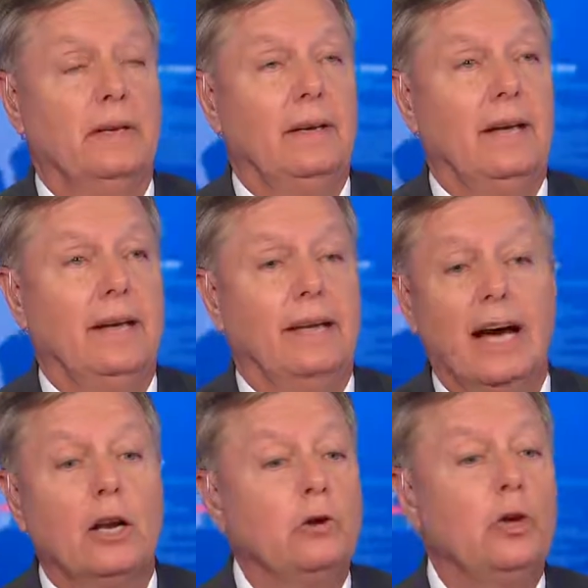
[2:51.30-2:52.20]
And
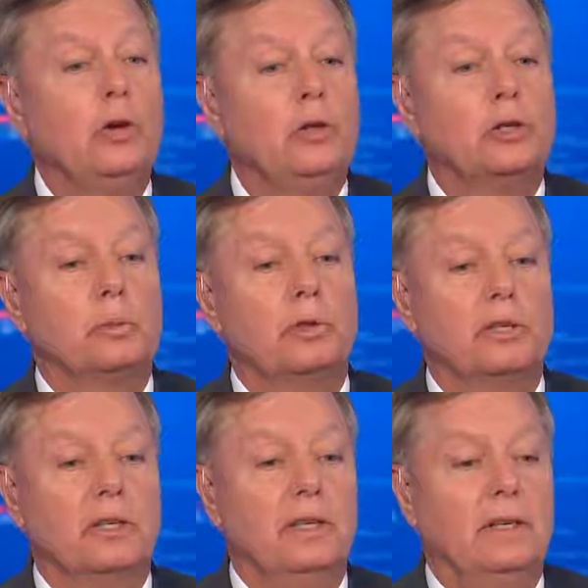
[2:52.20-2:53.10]
I don't know who this
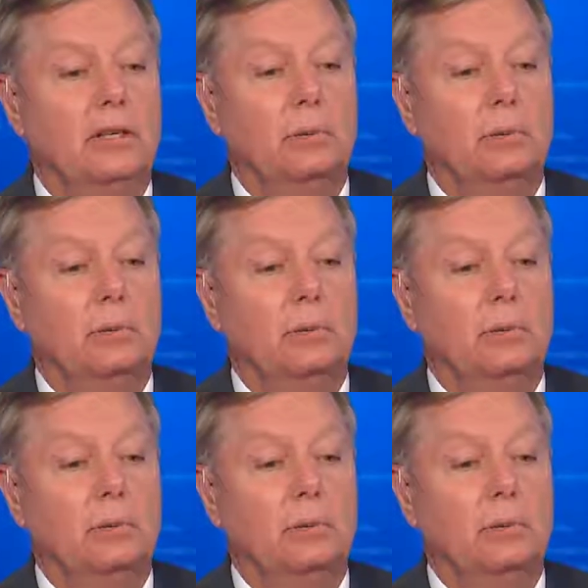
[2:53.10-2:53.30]
person is,